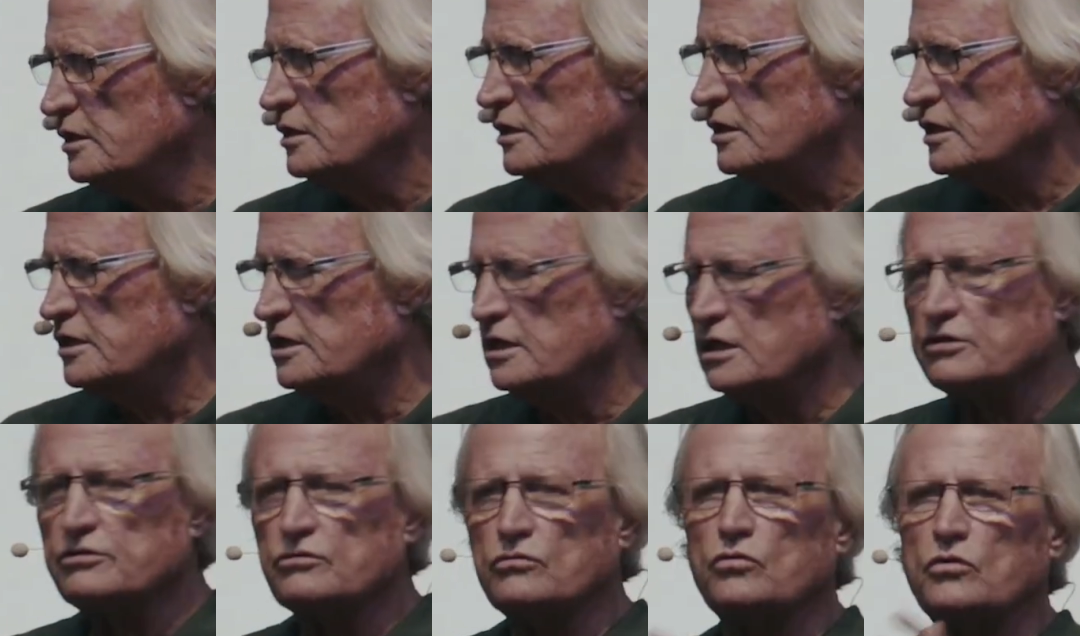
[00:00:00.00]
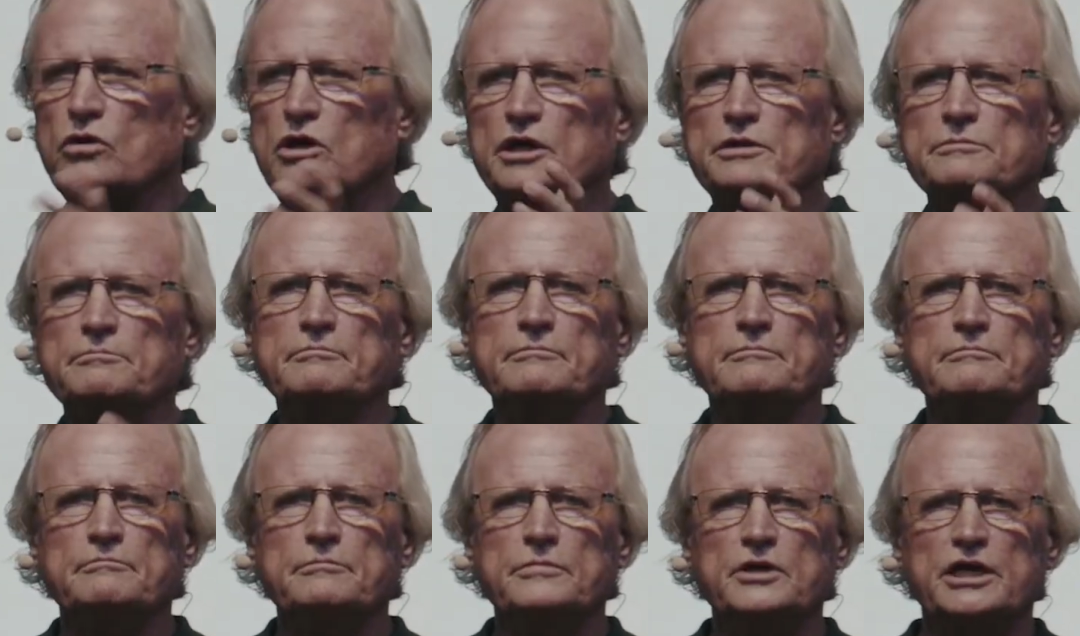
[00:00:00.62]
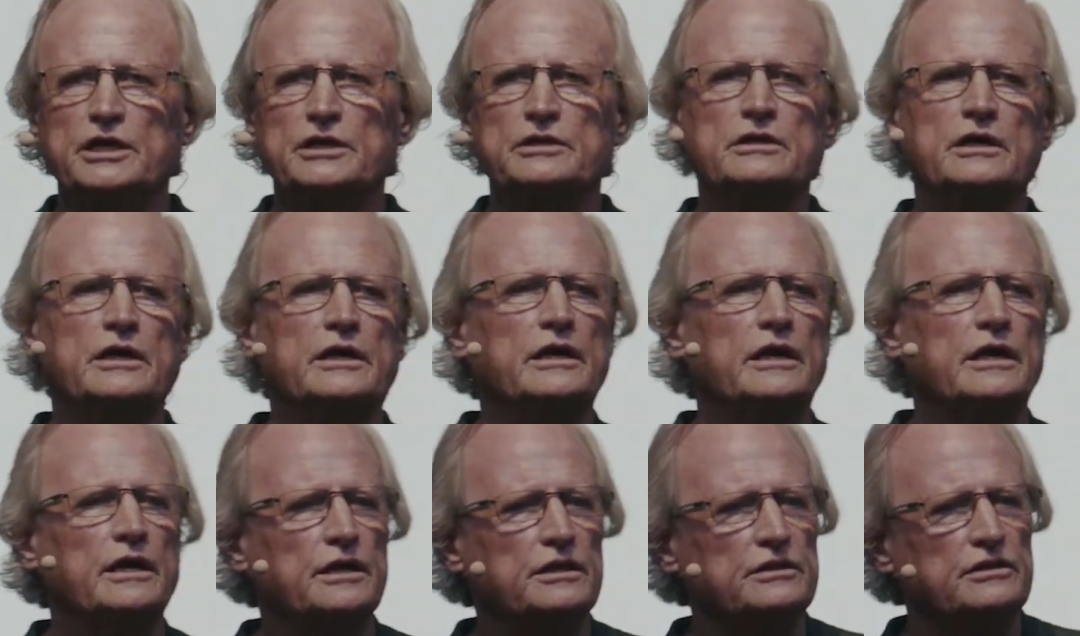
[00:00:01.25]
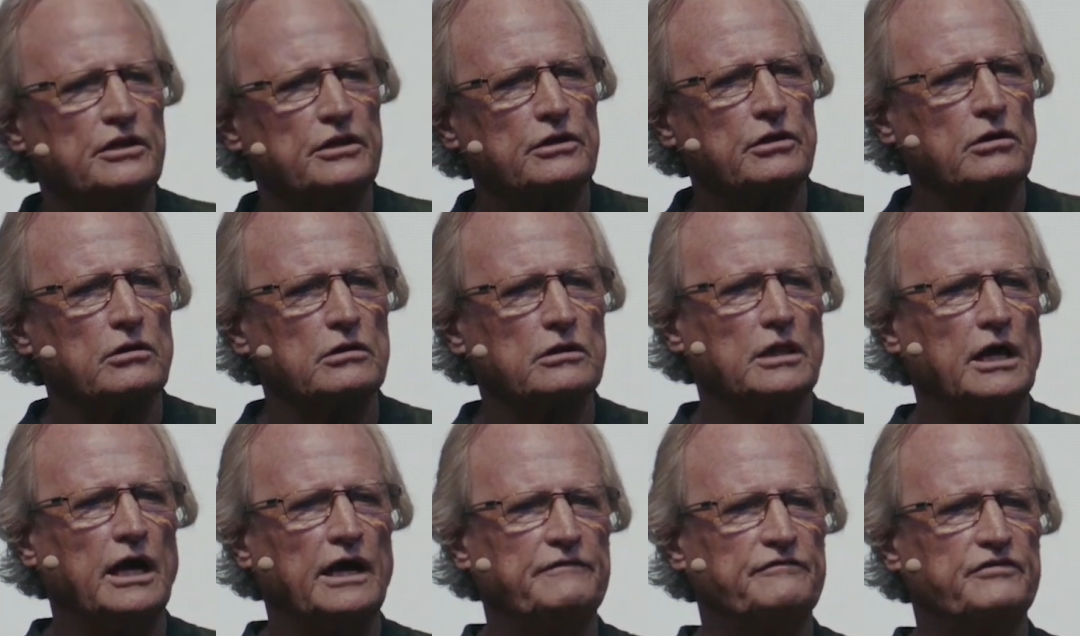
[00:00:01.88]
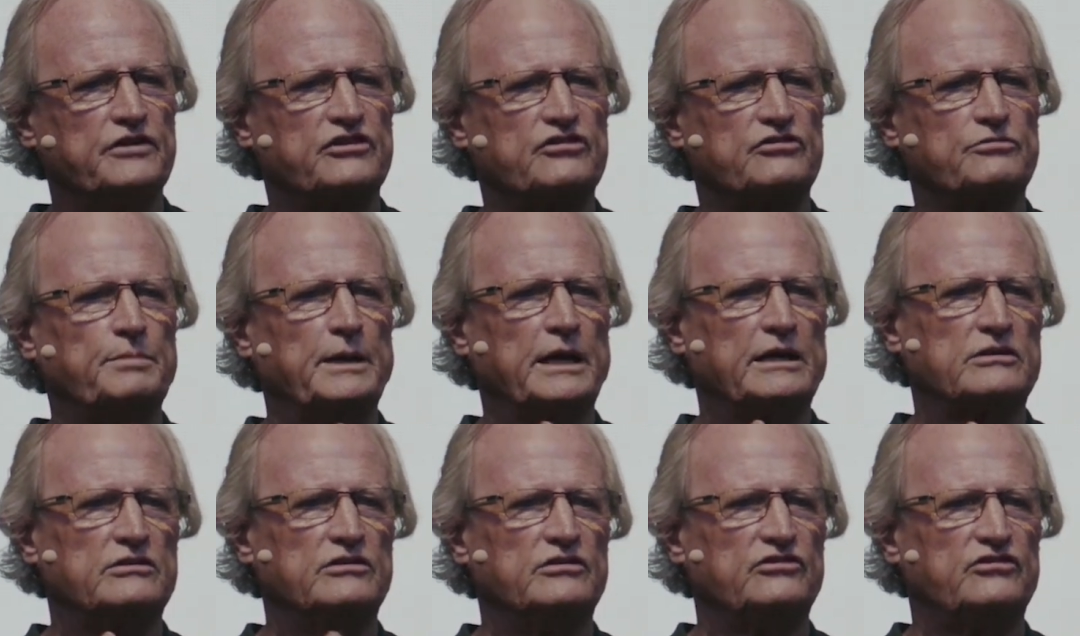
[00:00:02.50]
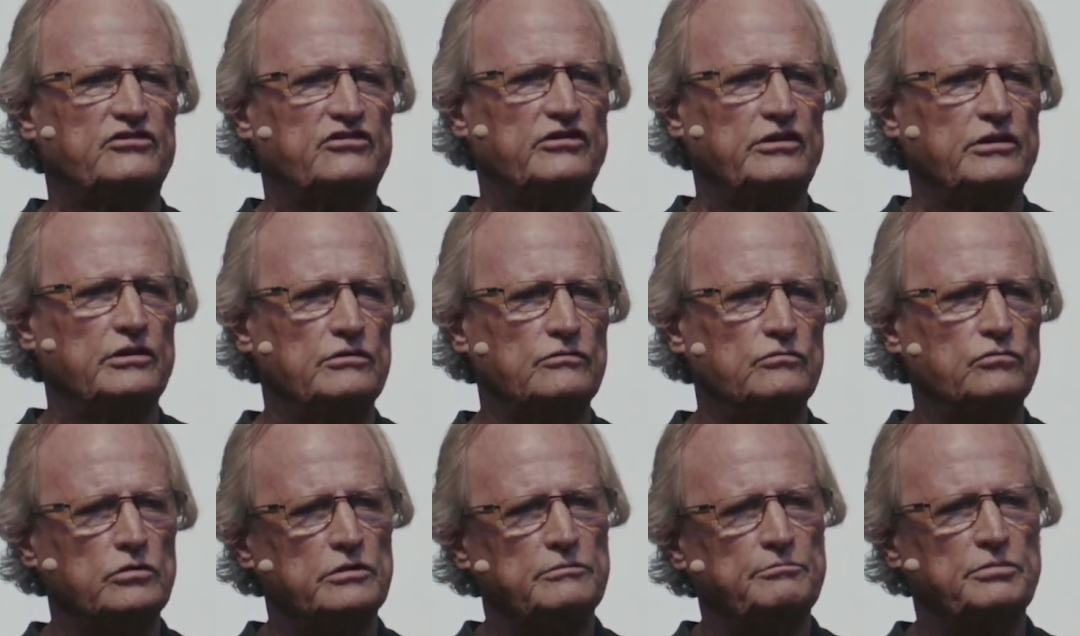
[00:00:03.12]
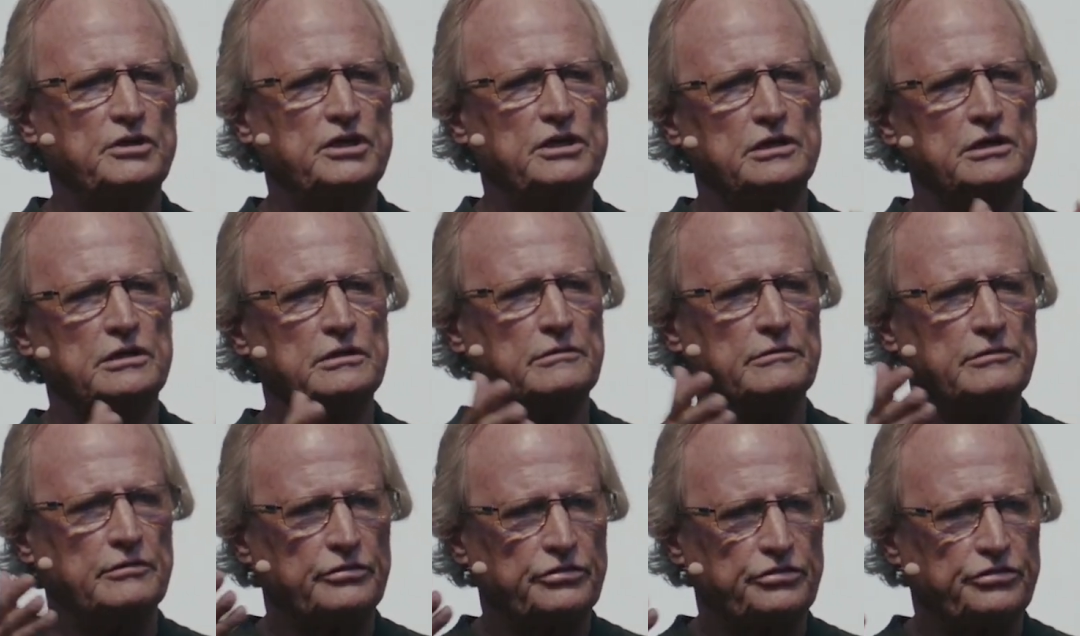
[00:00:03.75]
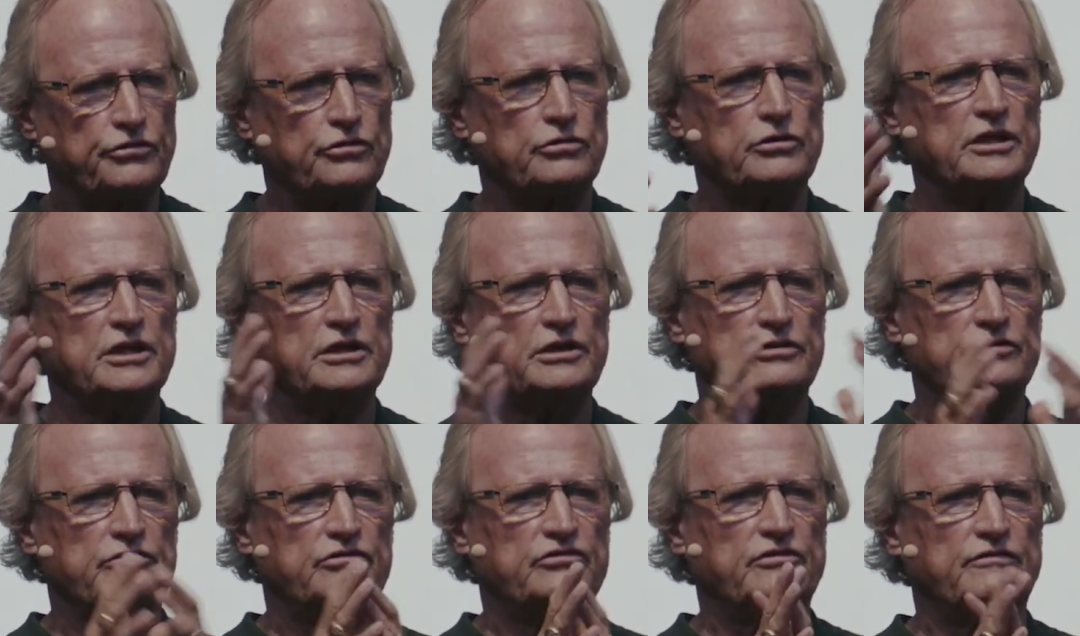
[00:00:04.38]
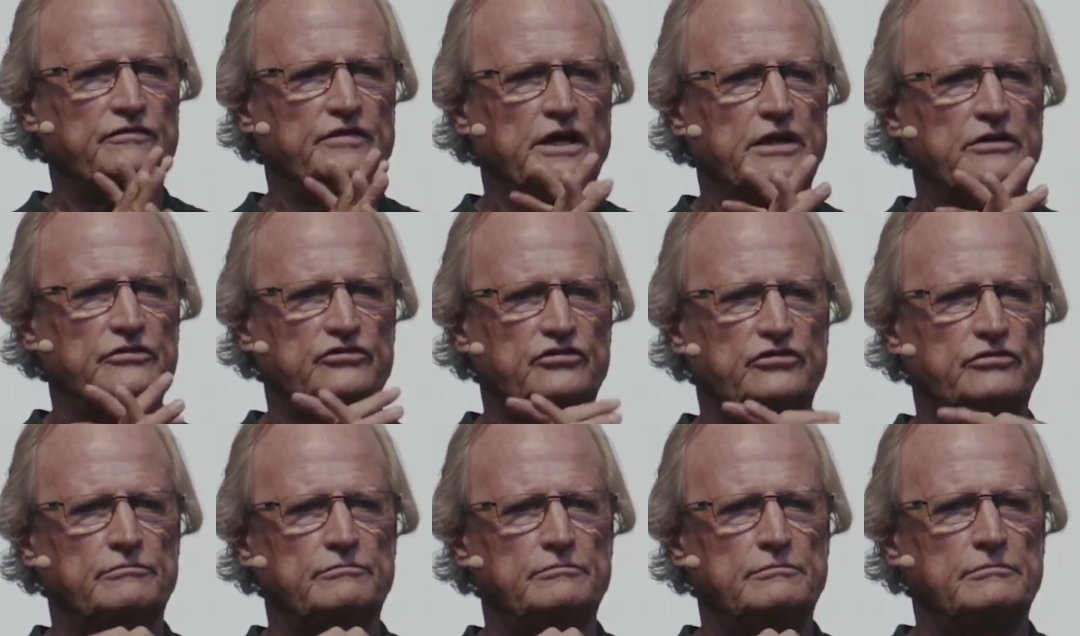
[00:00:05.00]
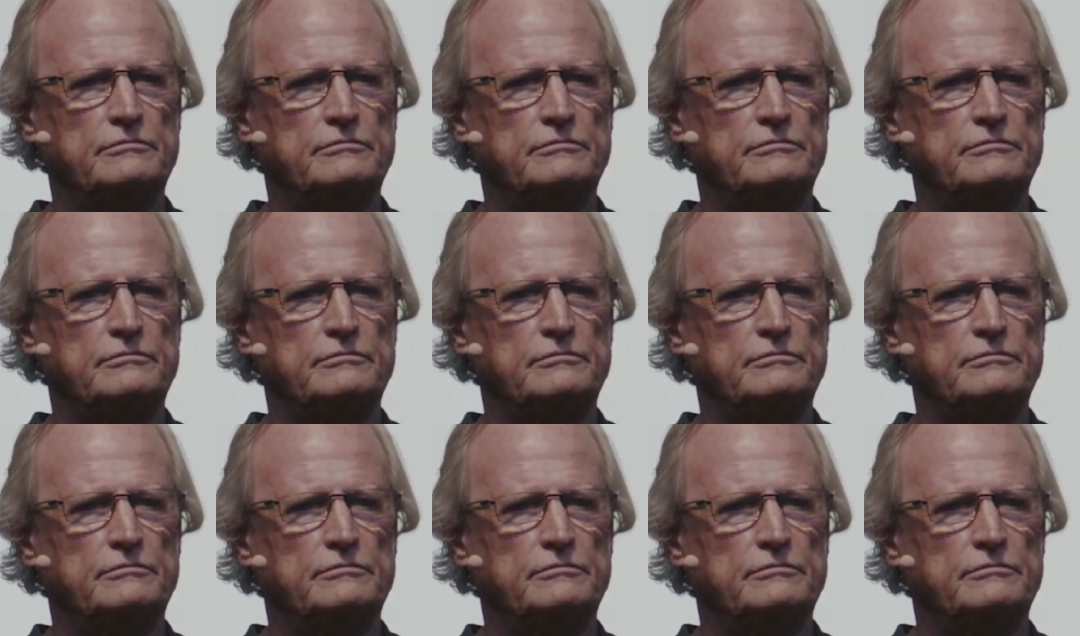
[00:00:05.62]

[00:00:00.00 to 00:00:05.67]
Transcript: Another one mid, and that her life expectancy would be 30 years of age.